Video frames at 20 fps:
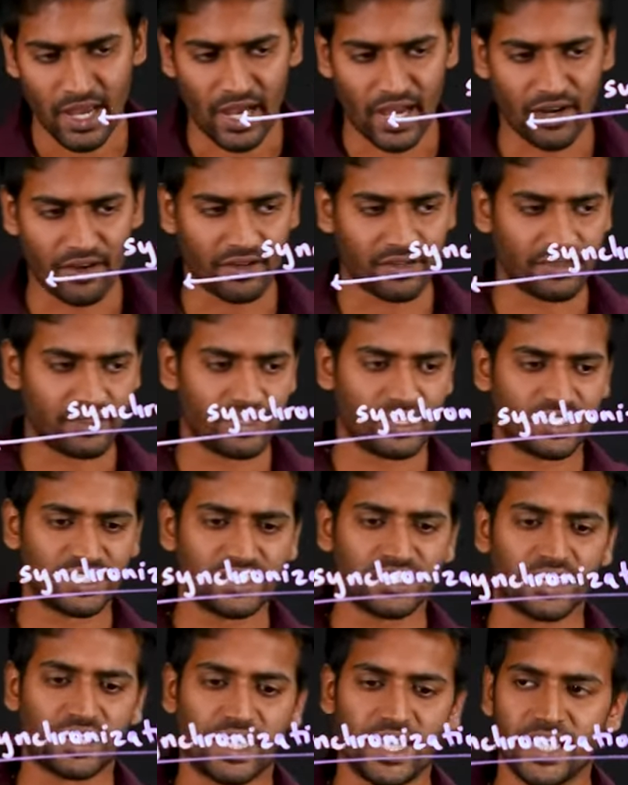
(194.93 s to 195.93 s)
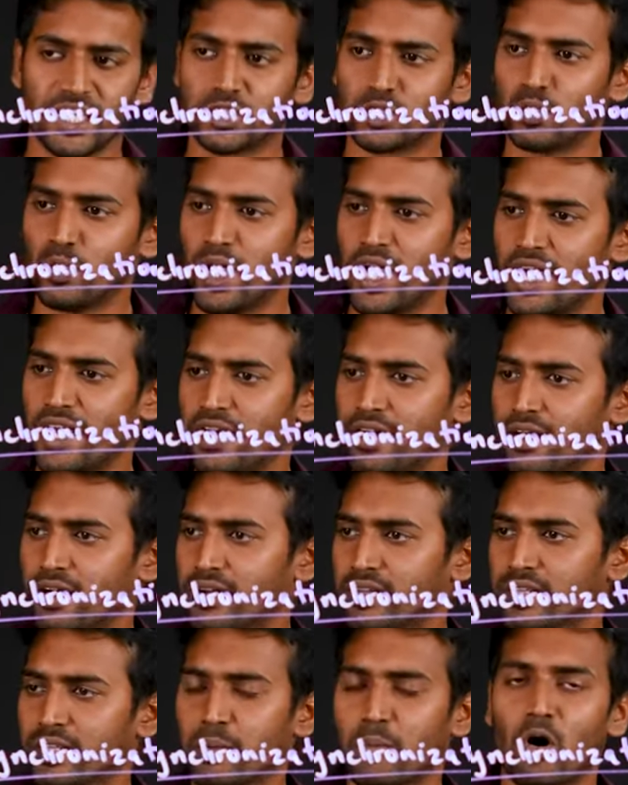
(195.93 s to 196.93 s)
And this is the case
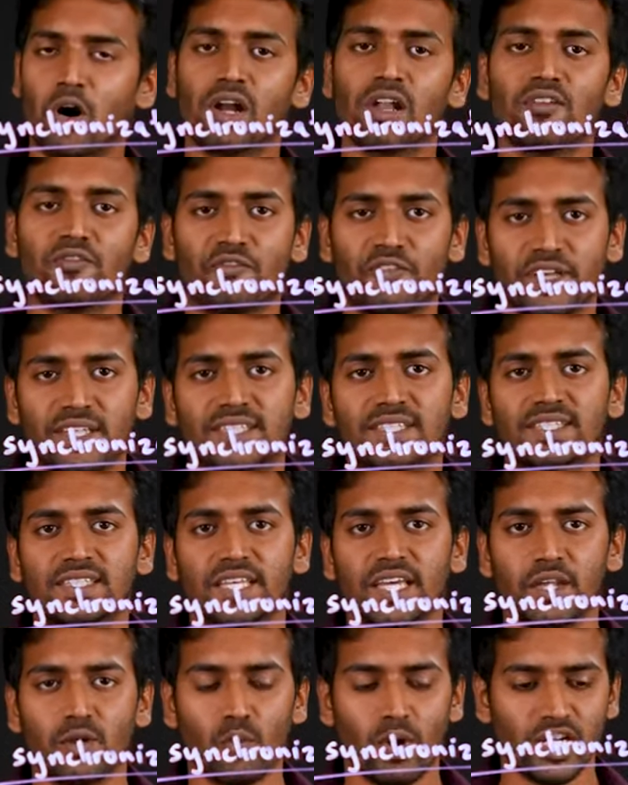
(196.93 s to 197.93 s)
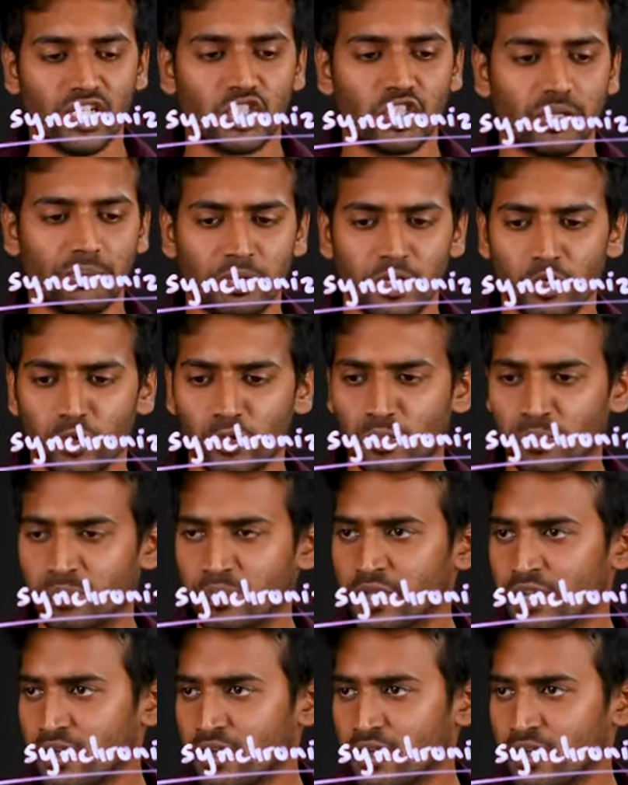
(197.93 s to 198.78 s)
where the model fits in one GPU.